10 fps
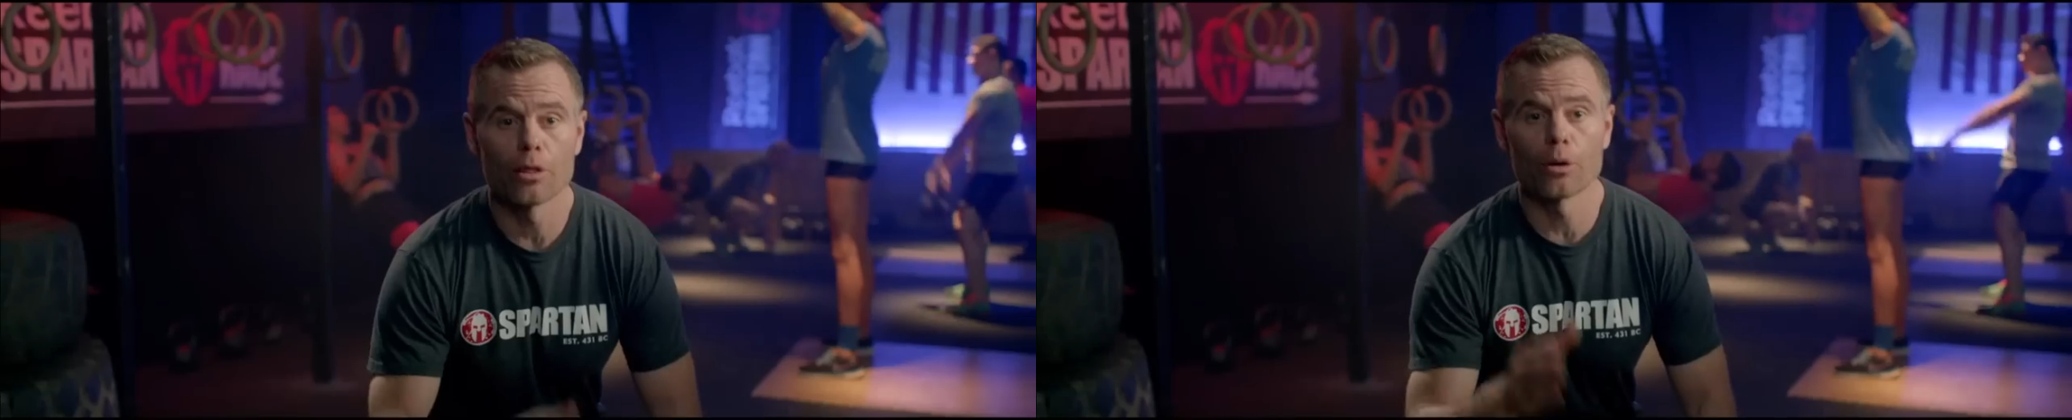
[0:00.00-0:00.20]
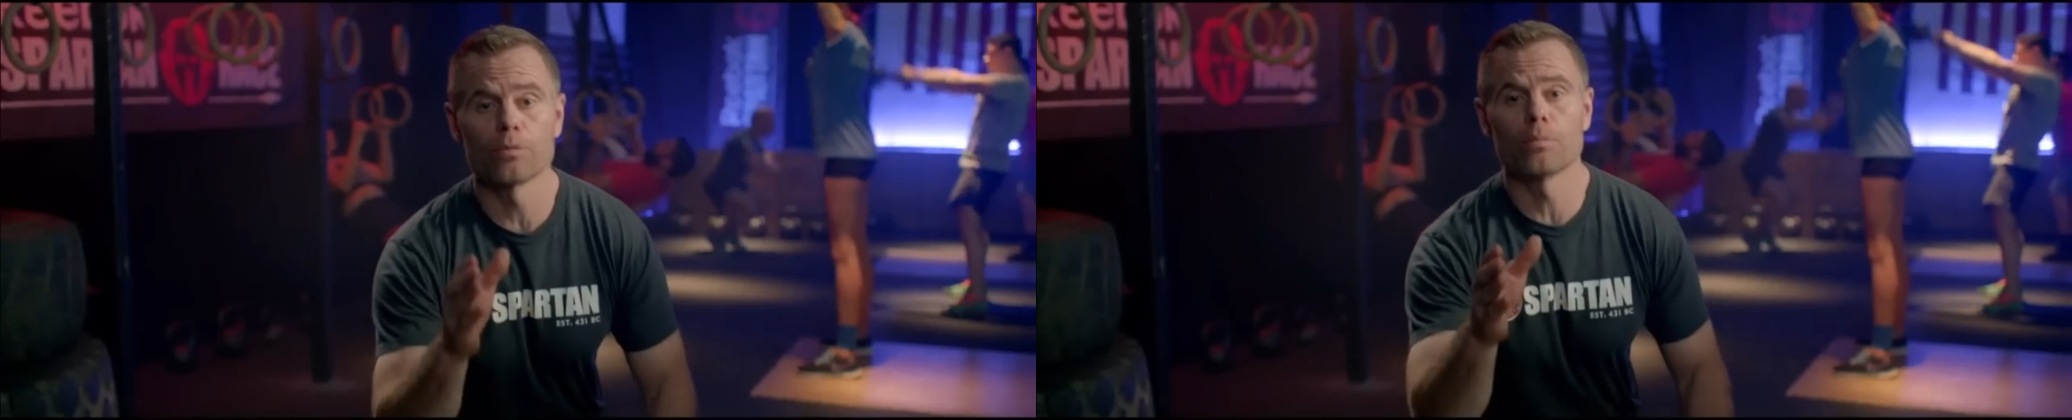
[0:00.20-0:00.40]

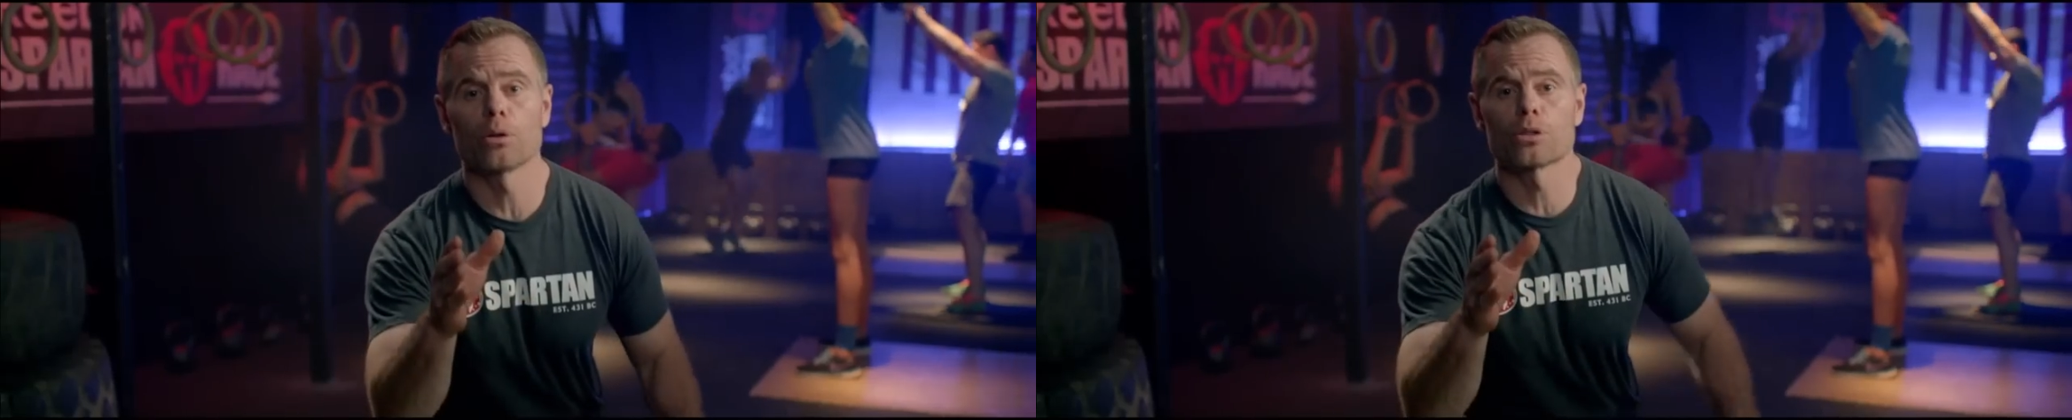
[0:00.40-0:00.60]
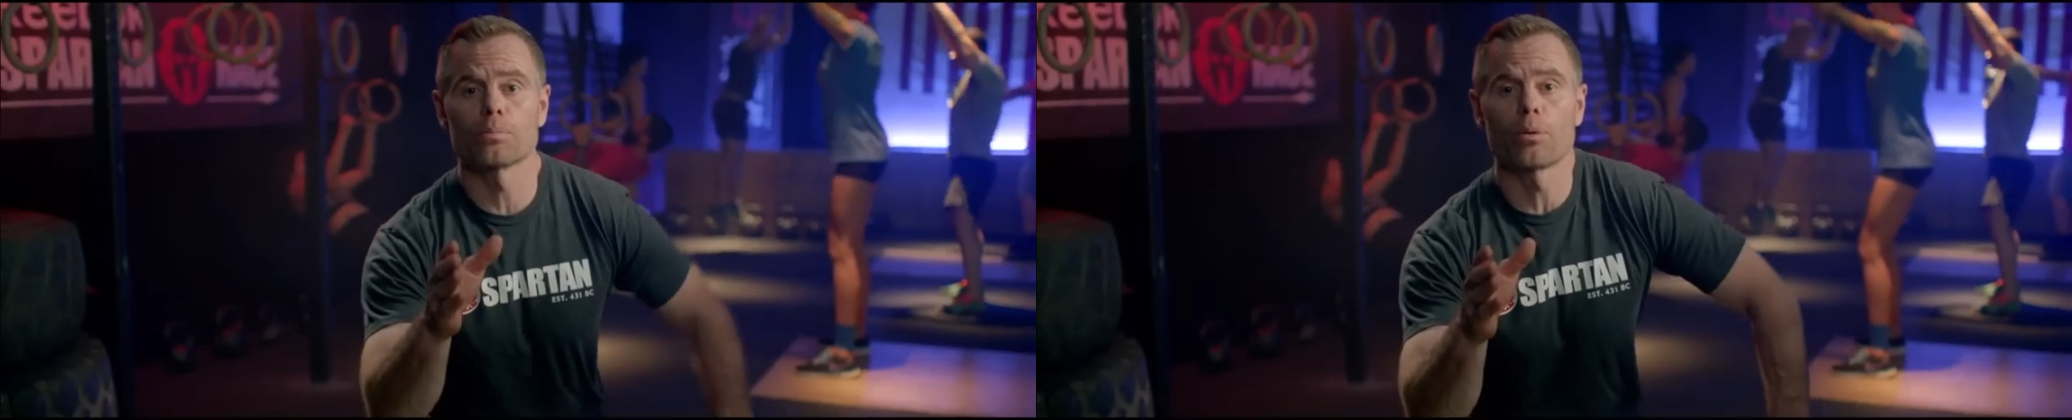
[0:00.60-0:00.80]
Third, and
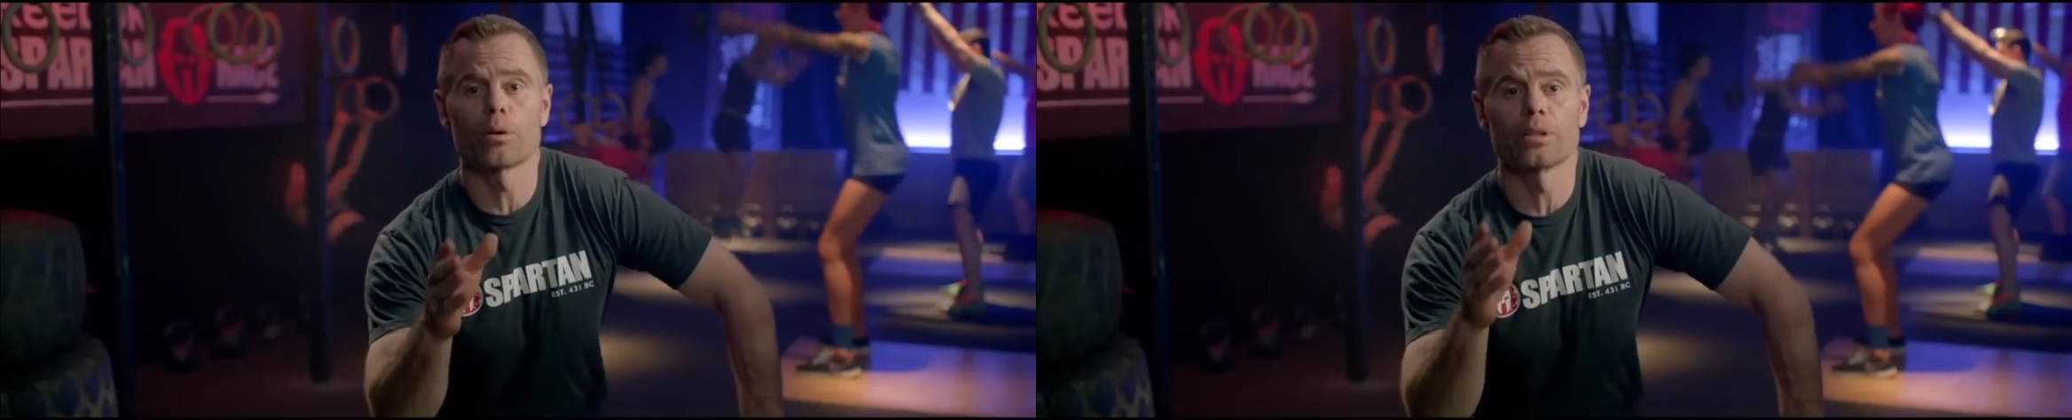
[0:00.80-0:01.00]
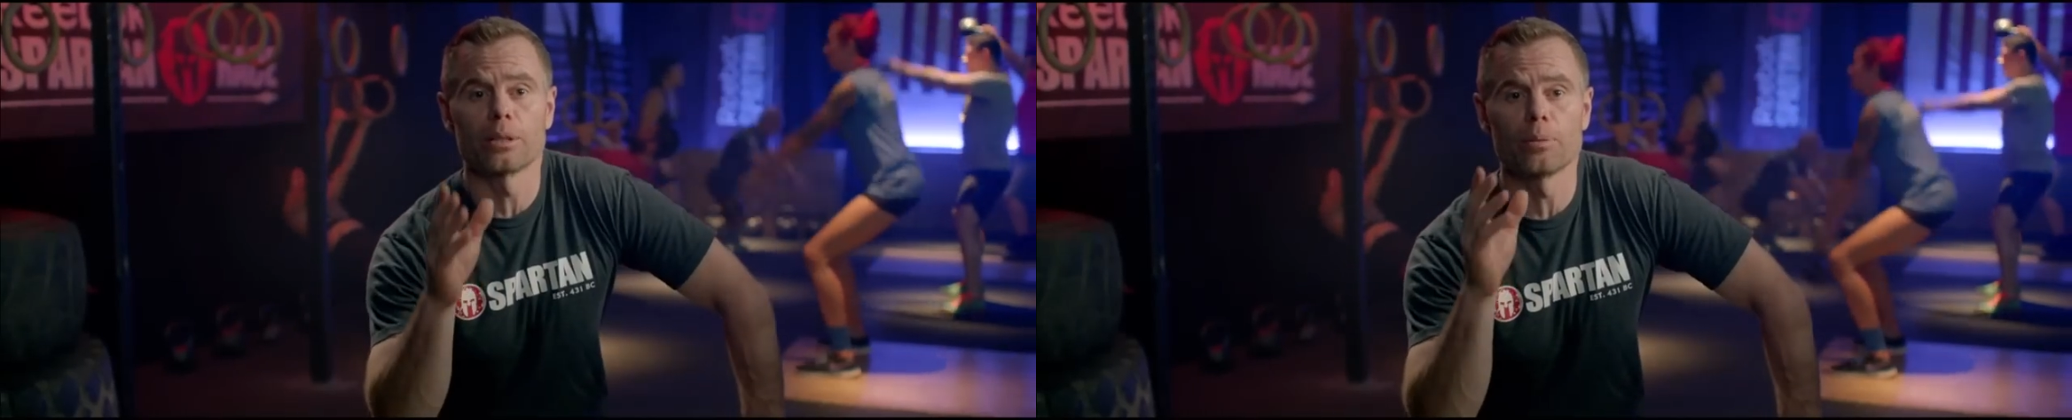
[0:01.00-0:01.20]
most importantly,